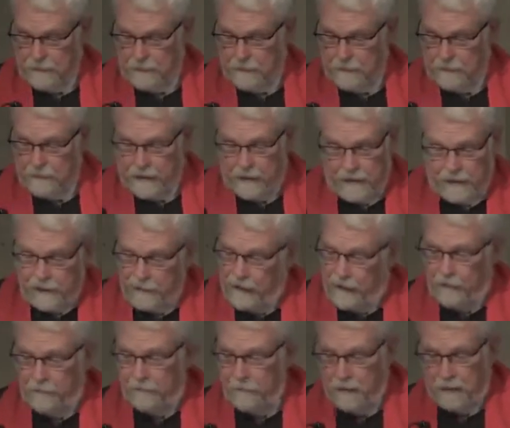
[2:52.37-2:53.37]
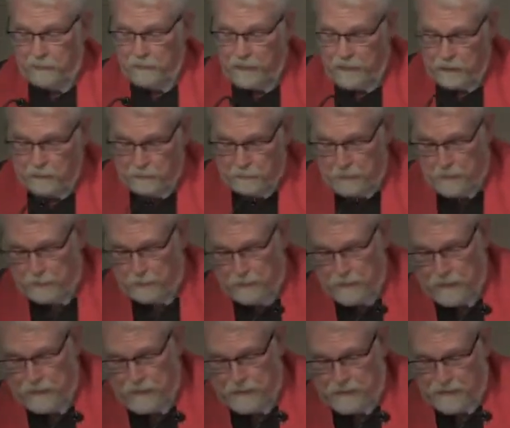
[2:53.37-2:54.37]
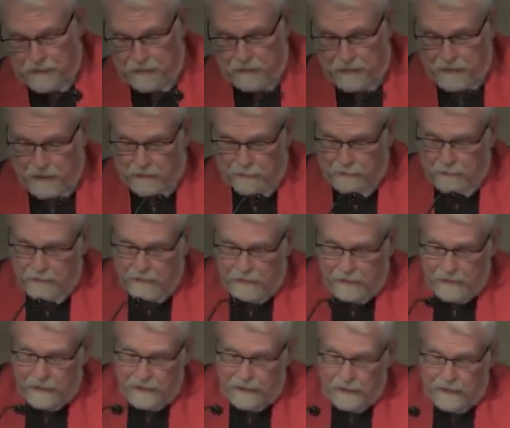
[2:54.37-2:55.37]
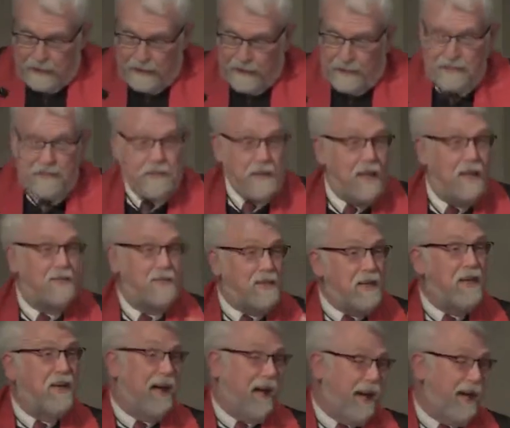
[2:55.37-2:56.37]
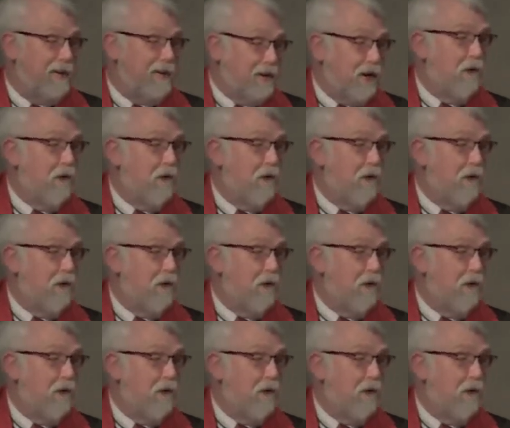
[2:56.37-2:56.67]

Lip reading: right? He loved being with other people at the dinner table. And since he had no